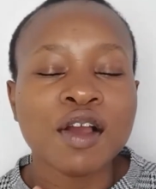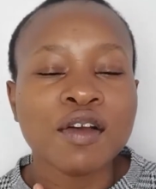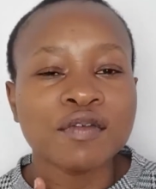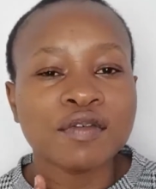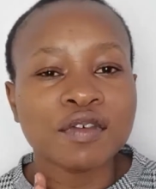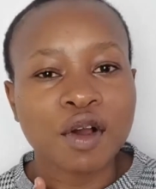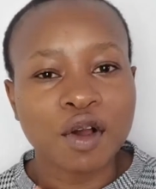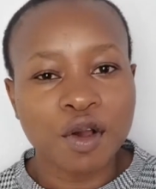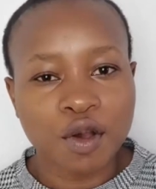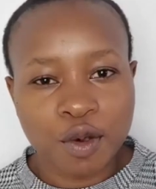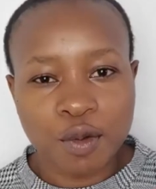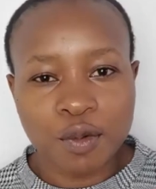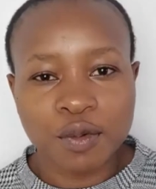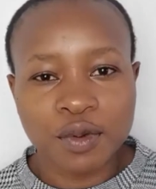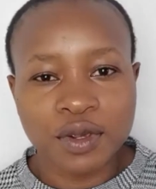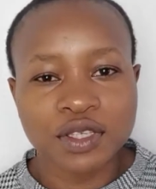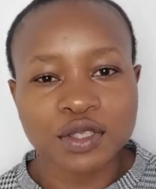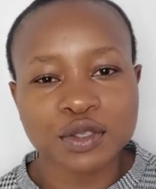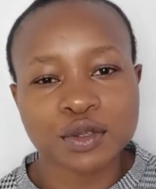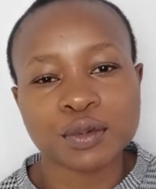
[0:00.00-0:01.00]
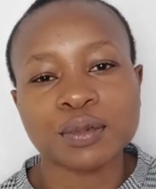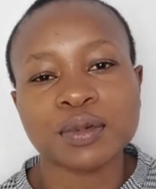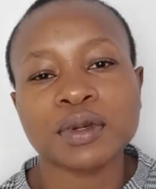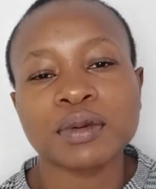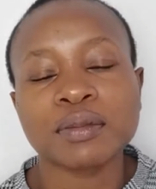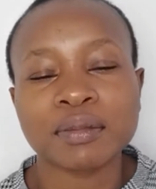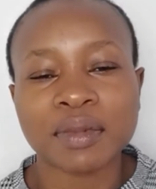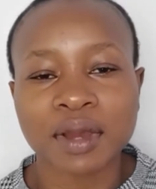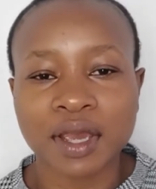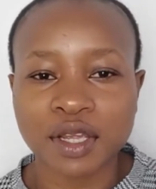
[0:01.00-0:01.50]
for always
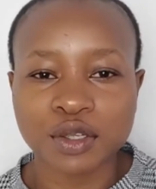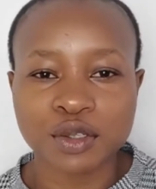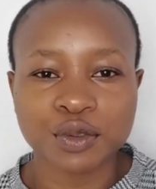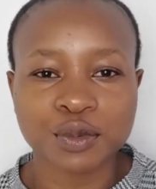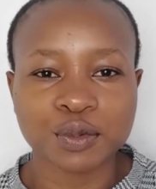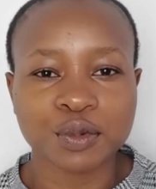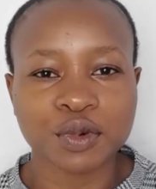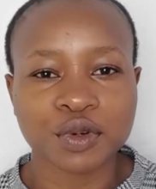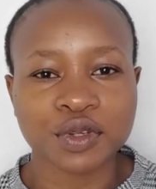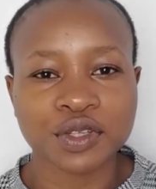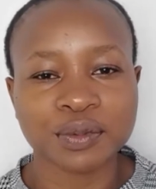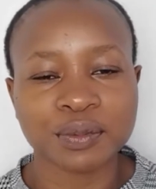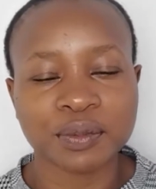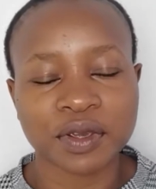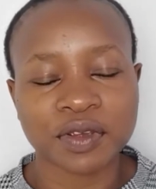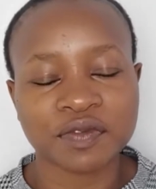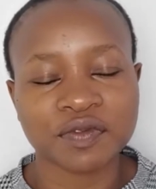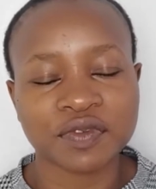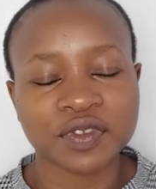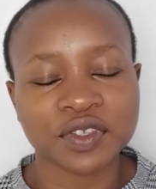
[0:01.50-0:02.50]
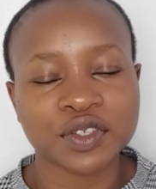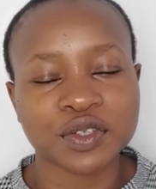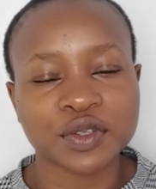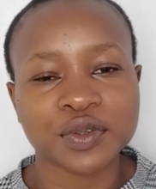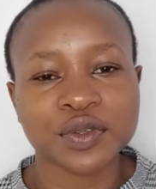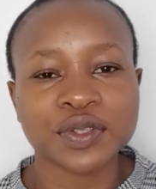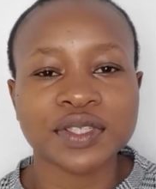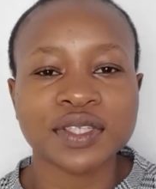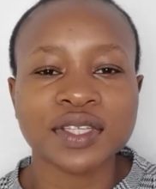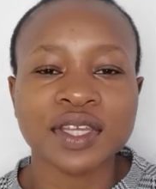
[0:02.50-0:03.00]
stopping by to watch my
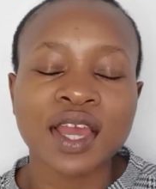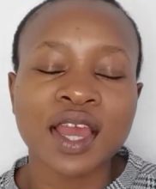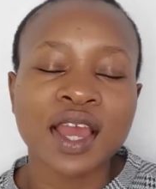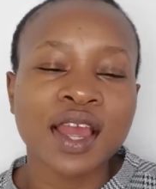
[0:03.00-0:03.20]
videos.